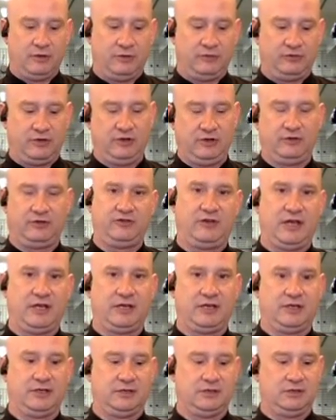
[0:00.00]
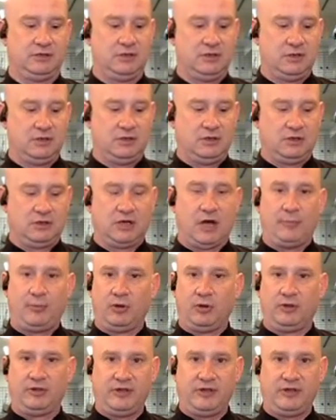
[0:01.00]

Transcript: So you just take a couple of